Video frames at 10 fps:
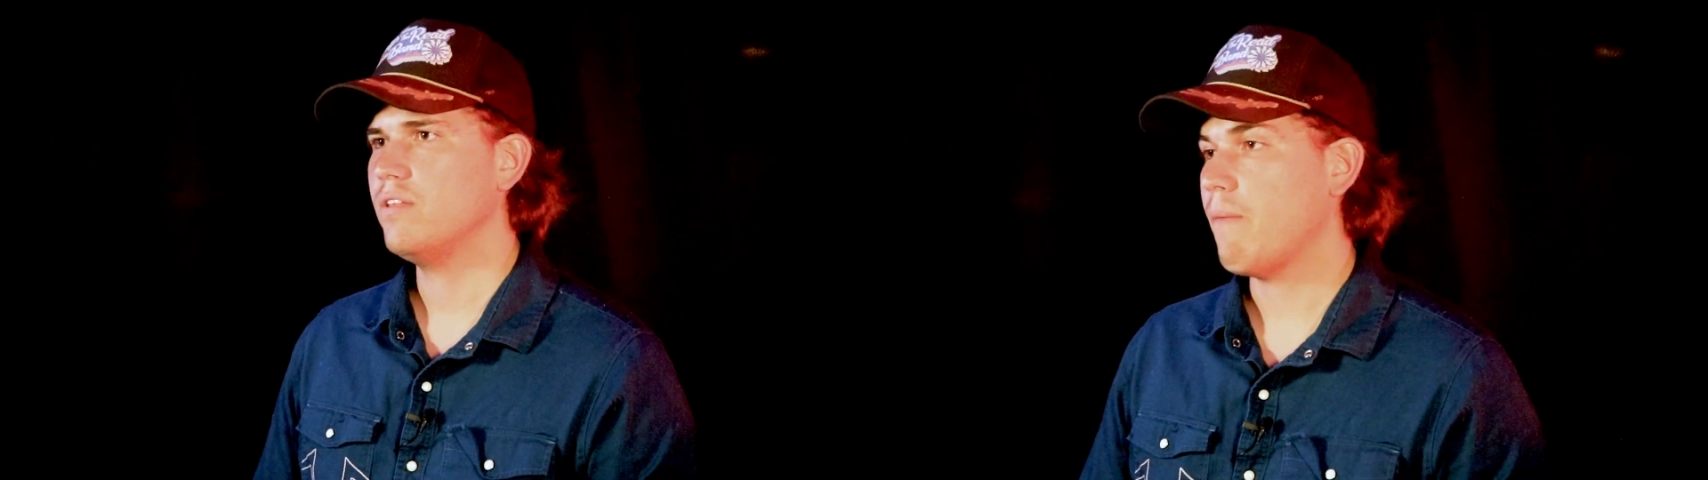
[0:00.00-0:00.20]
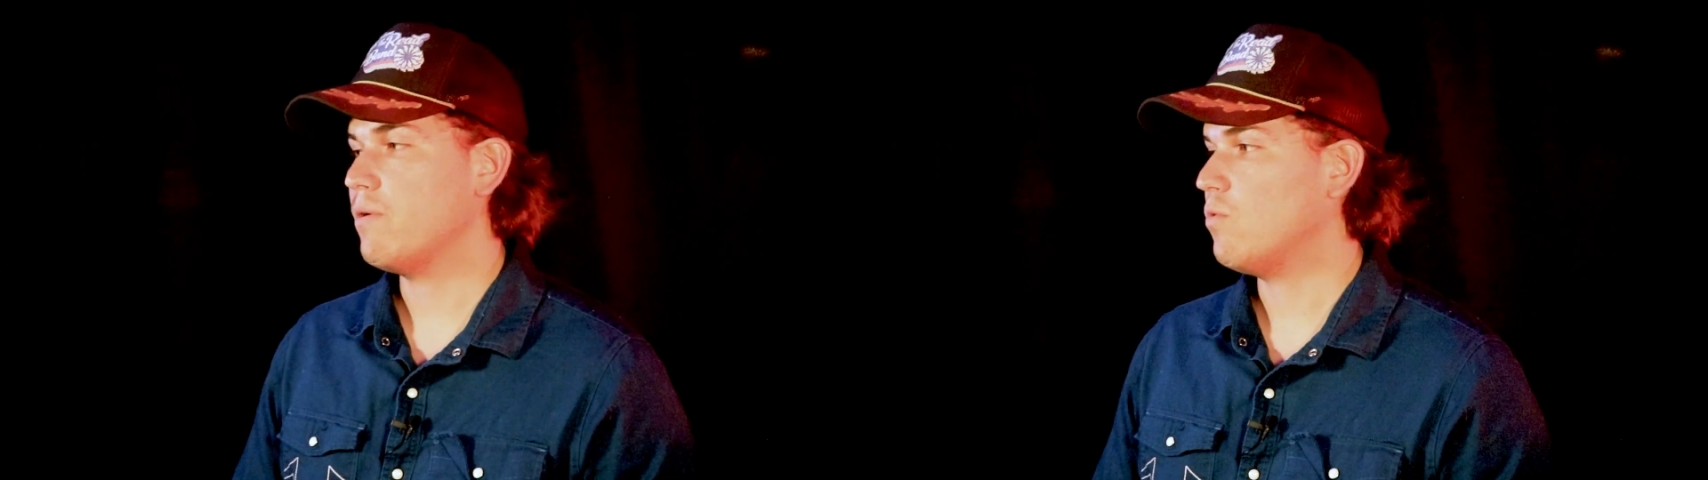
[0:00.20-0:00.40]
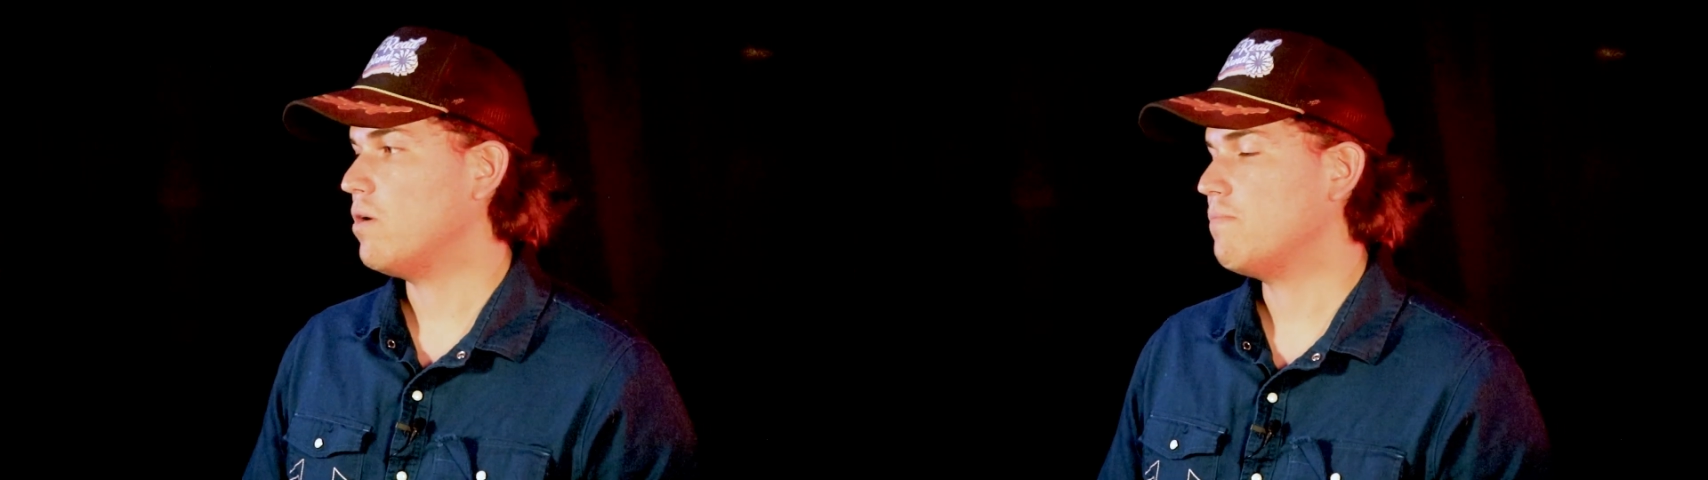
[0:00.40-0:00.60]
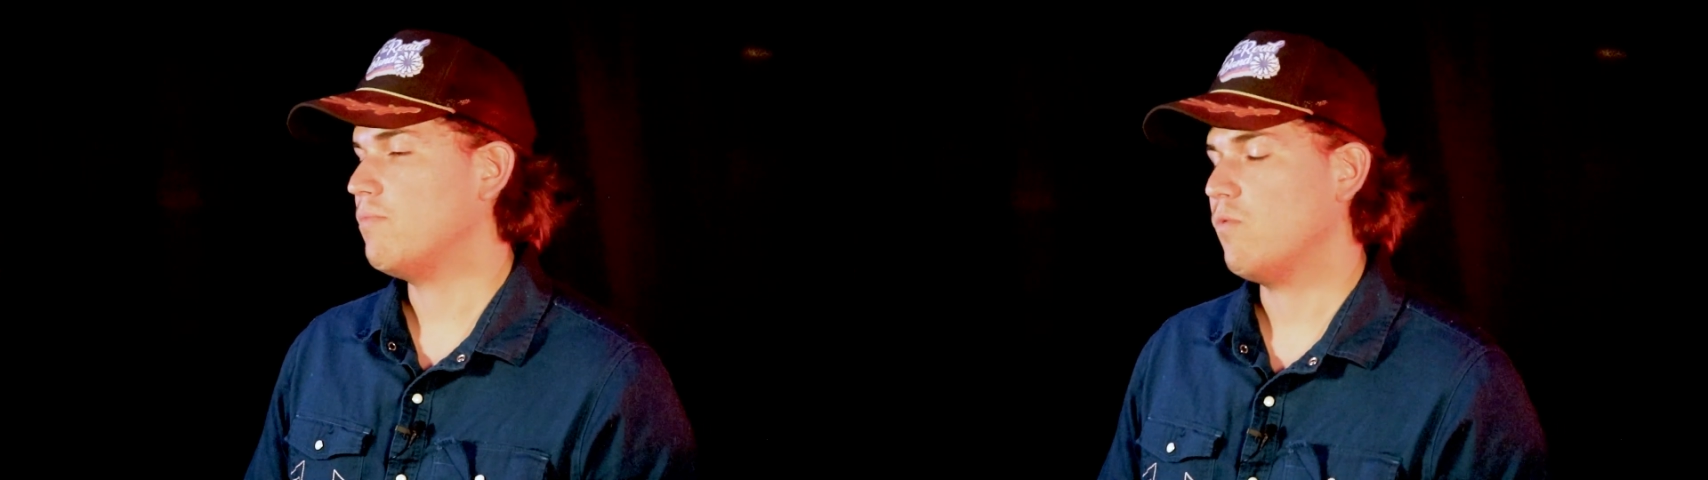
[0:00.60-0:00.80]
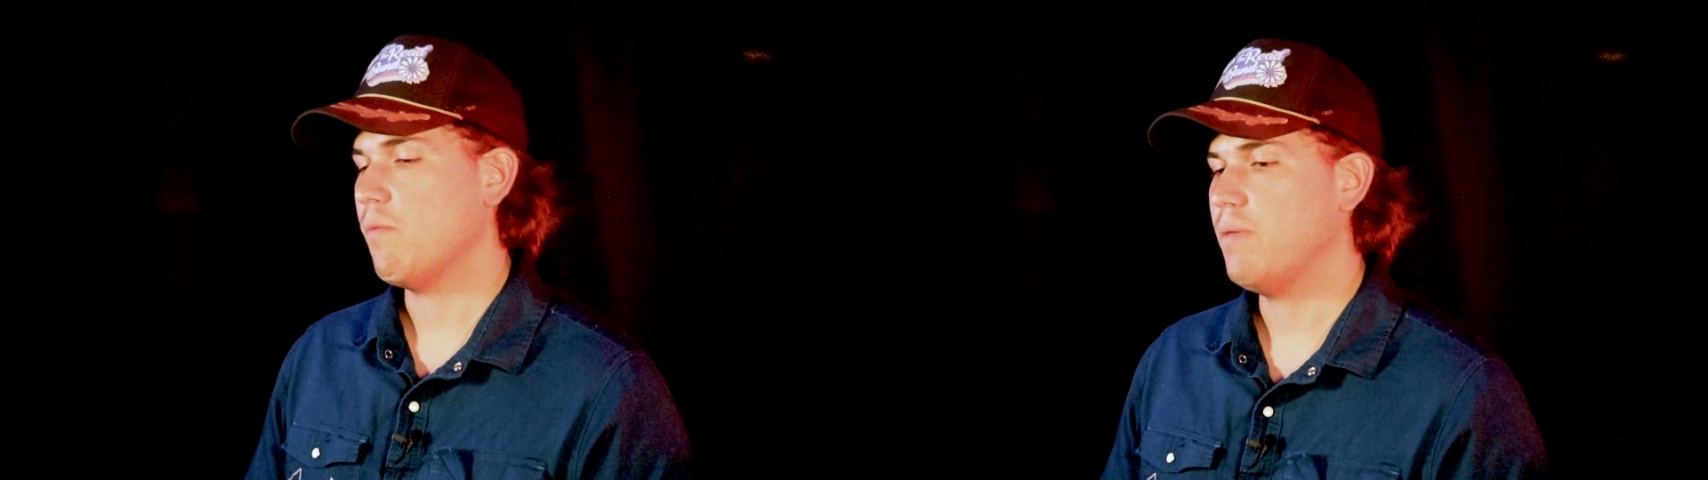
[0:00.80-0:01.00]
I mean,
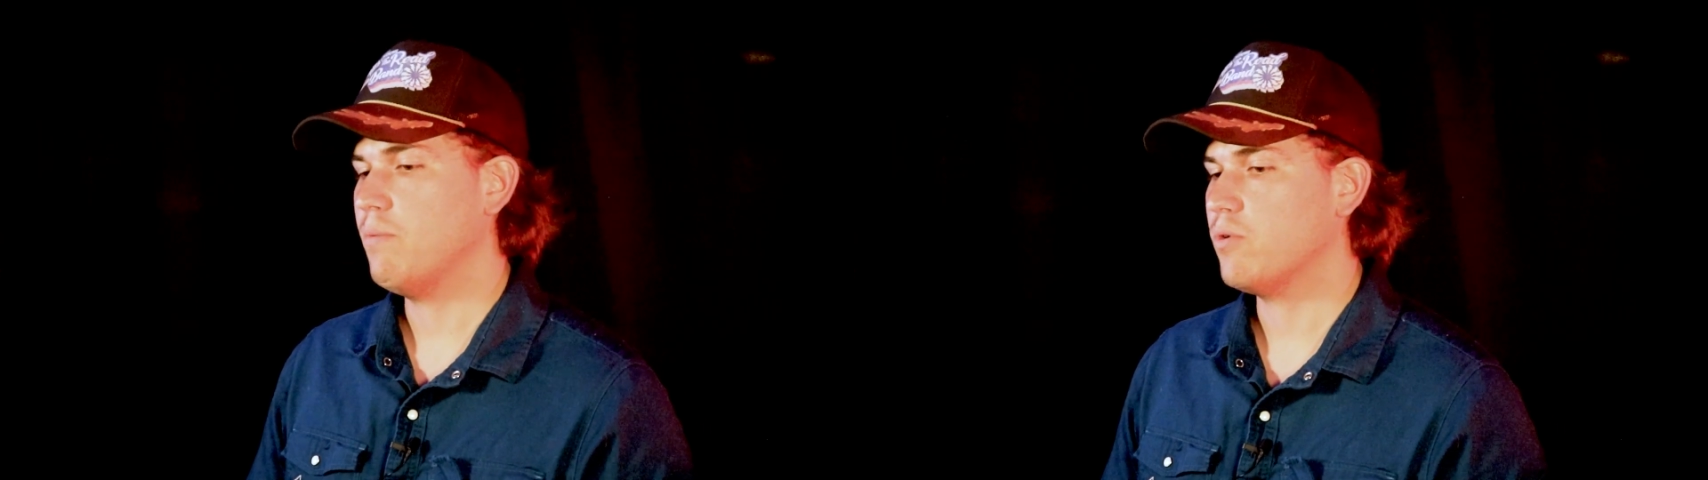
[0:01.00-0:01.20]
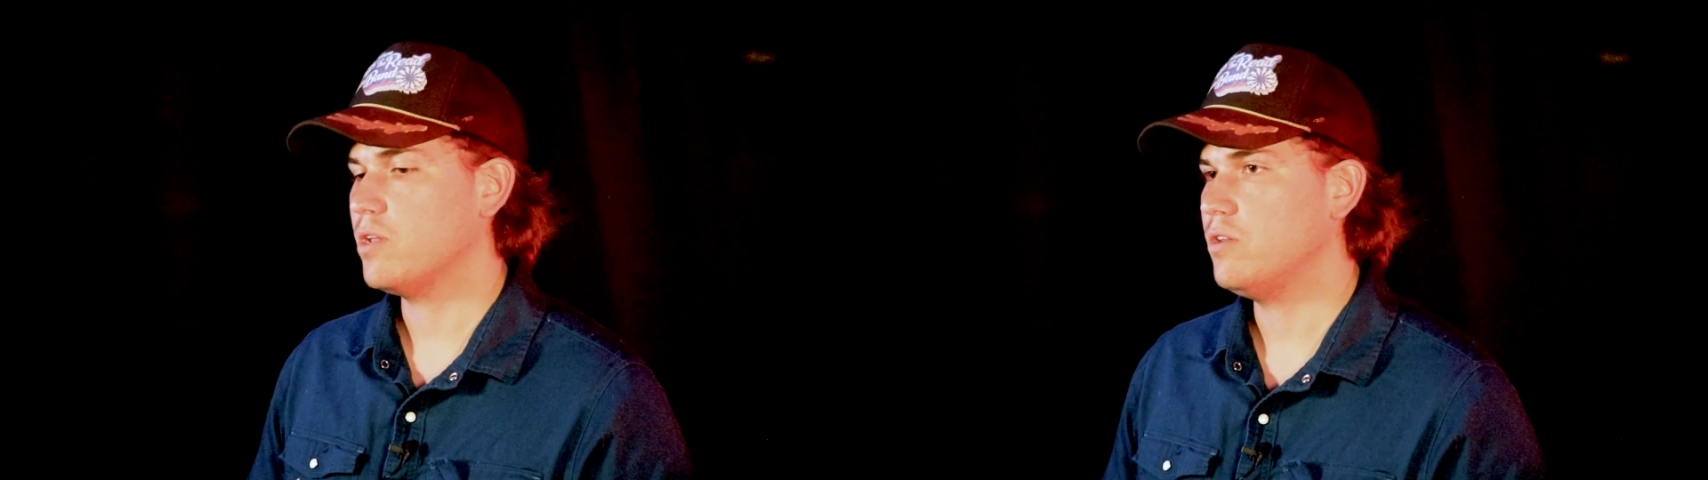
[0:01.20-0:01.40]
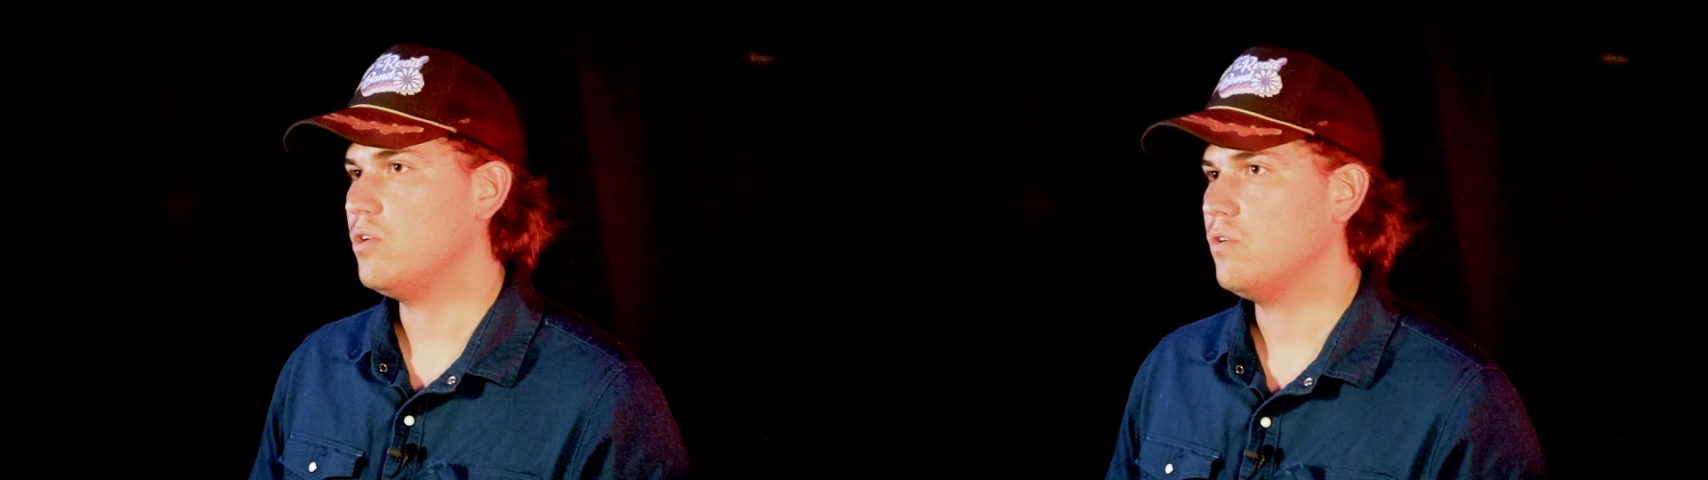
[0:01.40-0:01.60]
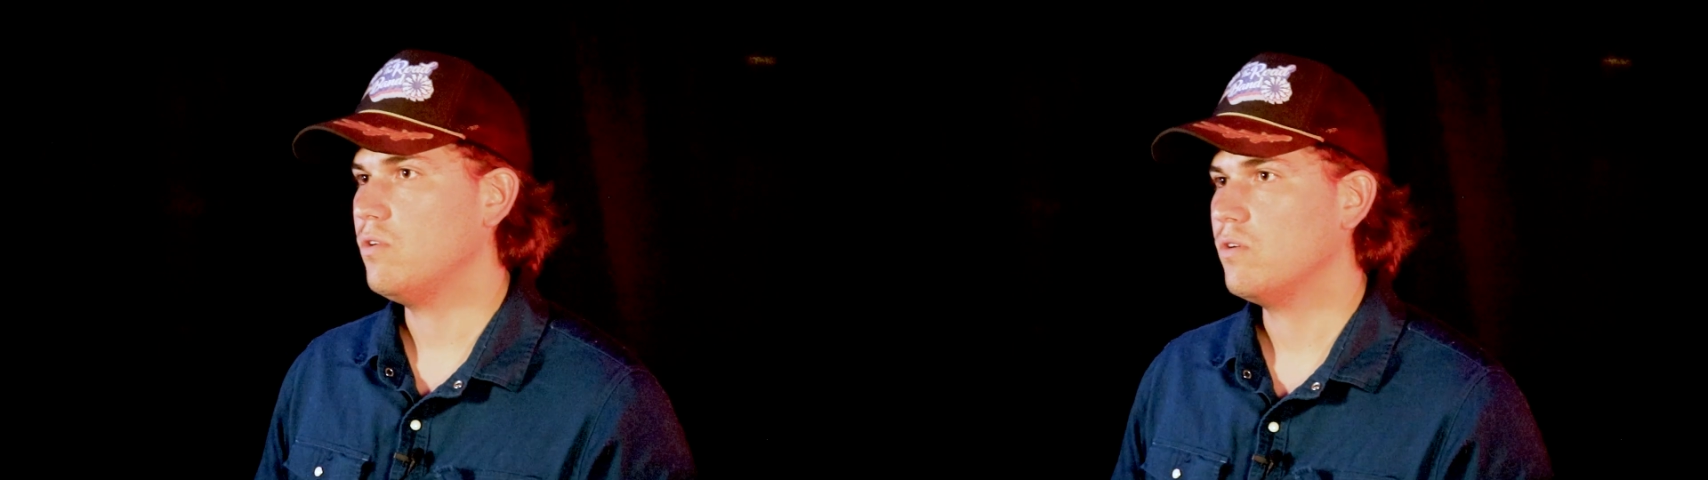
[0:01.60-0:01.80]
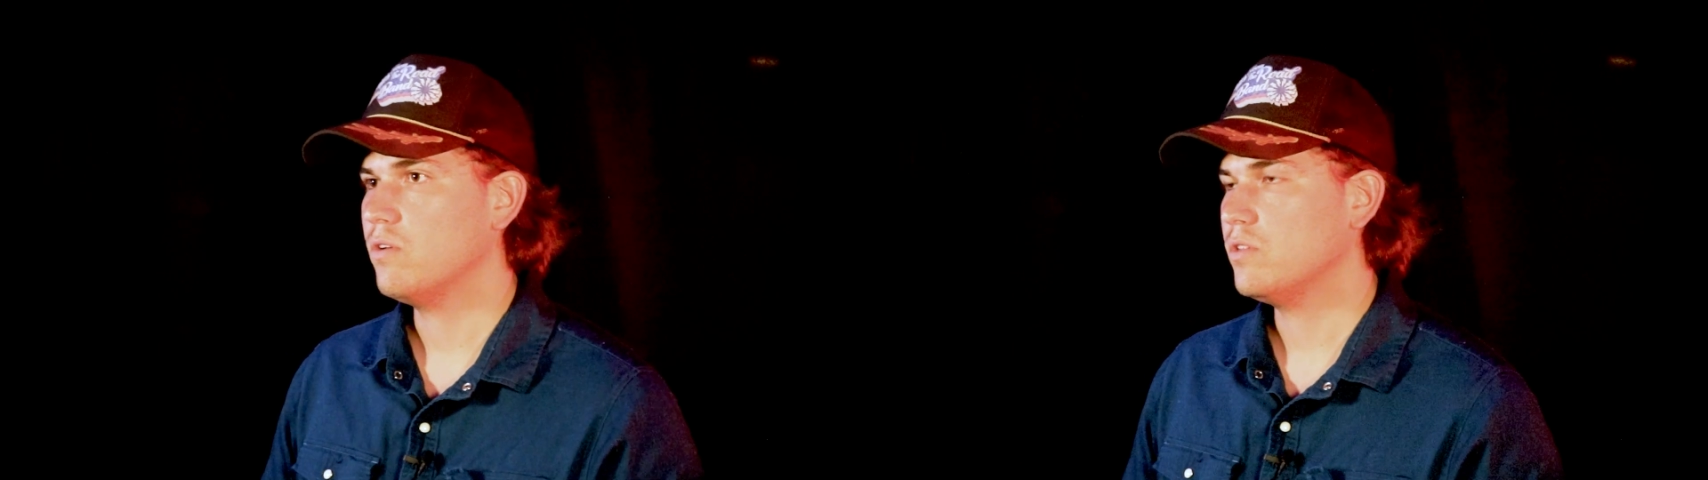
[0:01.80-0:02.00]
what people can do